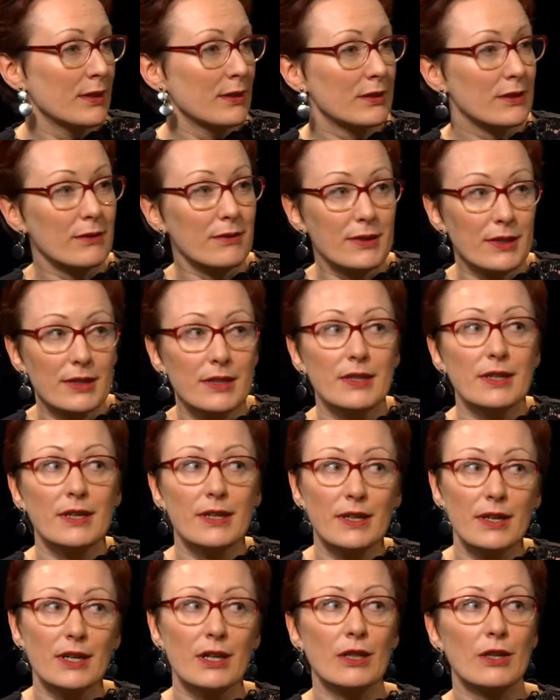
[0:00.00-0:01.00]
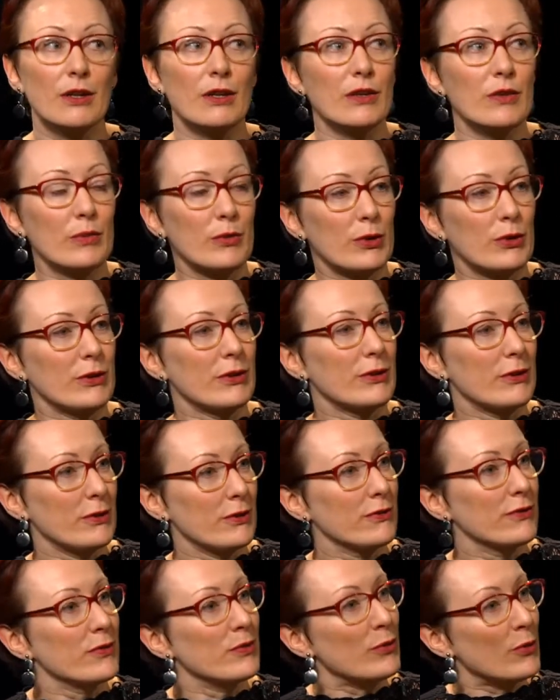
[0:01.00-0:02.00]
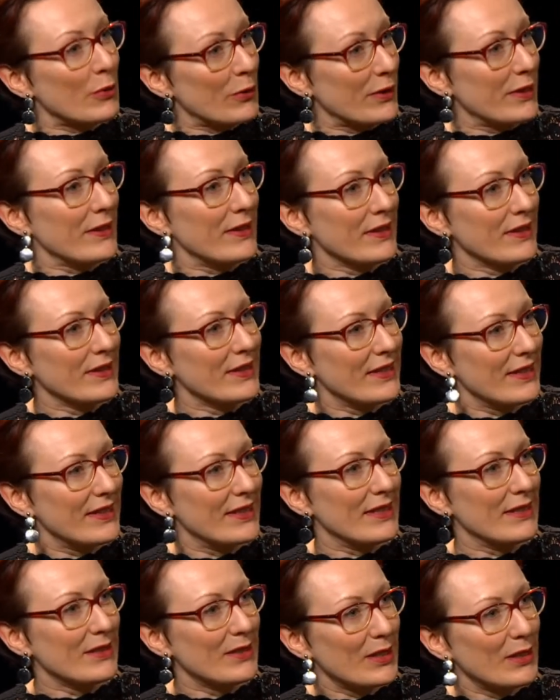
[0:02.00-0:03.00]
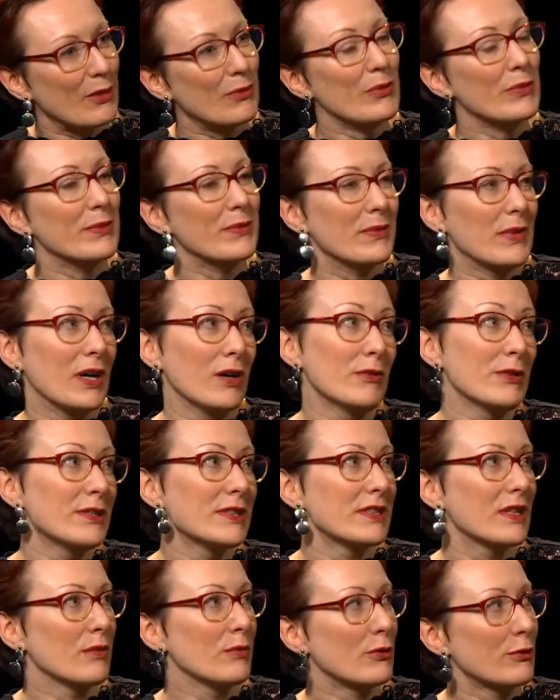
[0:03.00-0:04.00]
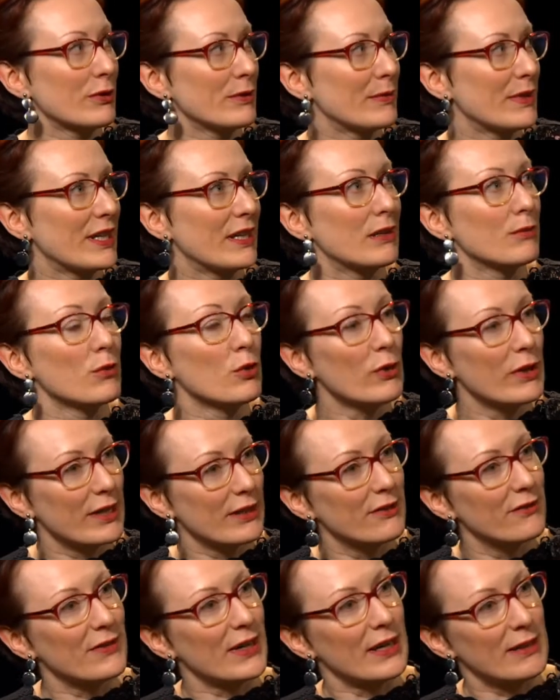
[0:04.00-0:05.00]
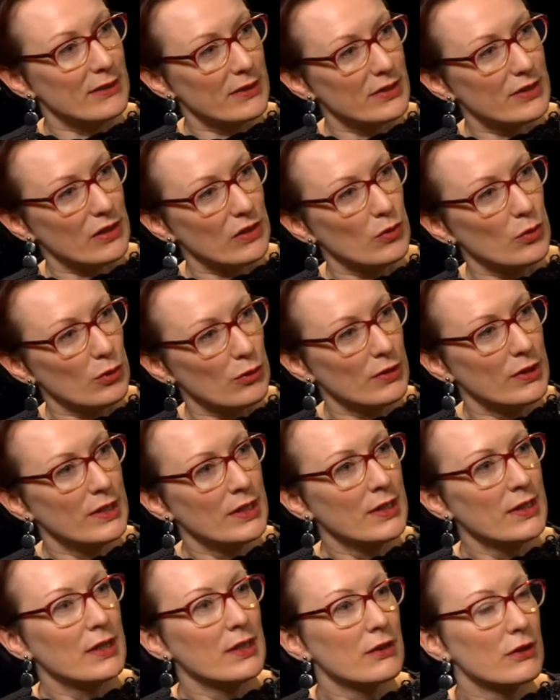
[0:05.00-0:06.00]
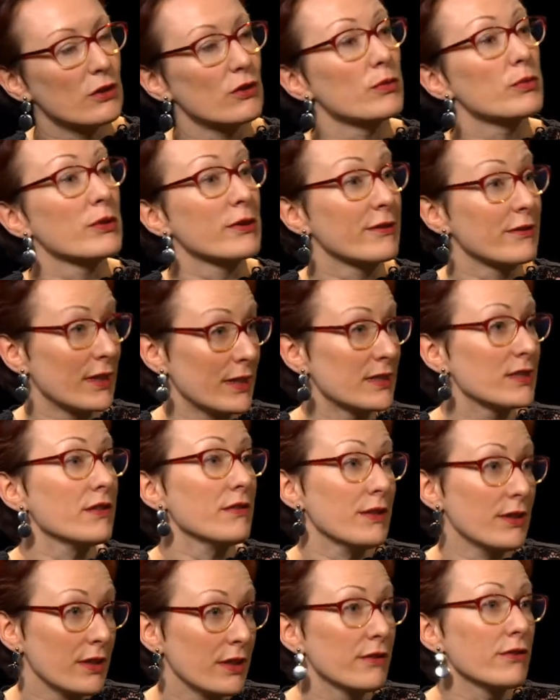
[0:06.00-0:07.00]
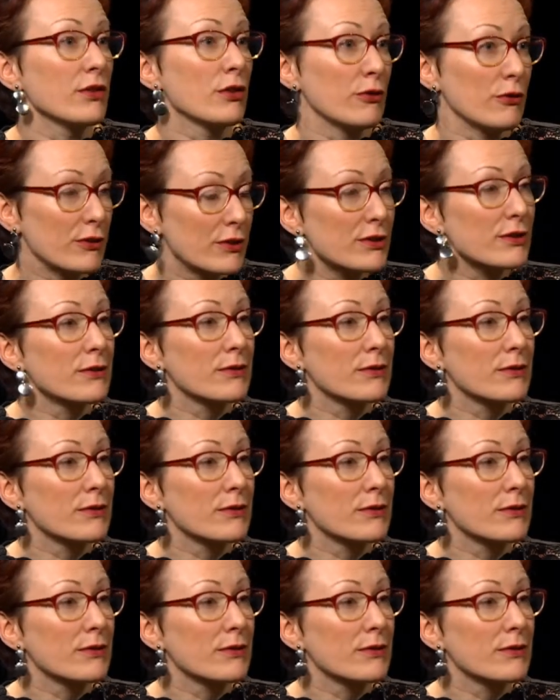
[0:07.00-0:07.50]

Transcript: So they are a lot more sort of modern, I wouldn't say modern, but more advanced and more sort of progressive in their views.